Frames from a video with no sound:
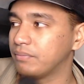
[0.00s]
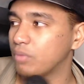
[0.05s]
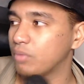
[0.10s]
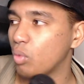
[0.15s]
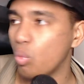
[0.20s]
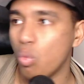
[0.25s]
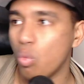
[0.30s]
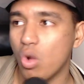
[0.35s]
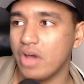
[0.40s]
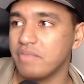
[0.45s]

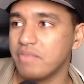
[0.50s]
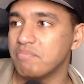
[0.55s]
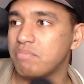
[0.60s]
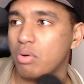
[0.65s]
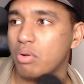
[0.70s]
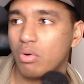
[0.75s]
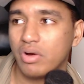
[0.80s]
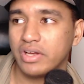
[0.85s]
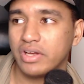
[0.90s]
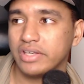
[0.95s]

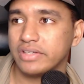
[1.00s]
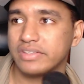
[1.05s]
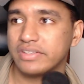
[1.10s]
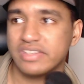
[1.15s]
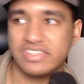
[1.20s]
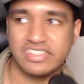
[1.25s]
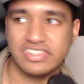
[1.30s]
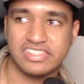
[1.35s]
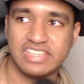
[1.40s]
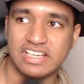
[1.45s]

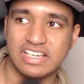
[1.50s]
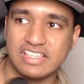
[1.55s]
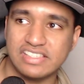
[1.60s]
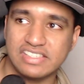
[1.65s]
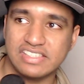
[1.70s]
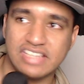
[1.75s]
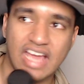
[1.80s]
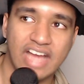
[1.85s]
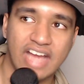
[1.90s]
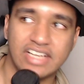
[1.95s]

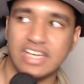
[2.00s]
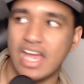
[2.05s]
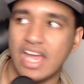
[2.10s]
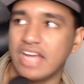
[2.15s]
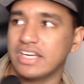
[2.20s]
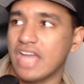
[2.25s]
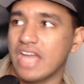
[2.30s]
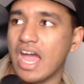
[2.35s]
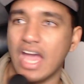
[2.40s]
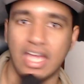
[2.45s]

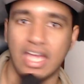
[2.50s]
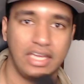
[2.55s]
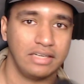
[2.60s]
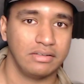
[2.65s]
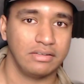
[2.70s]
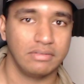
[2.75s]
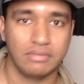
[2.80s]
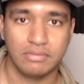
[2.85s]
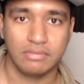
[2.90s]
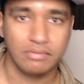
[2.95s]
1.6999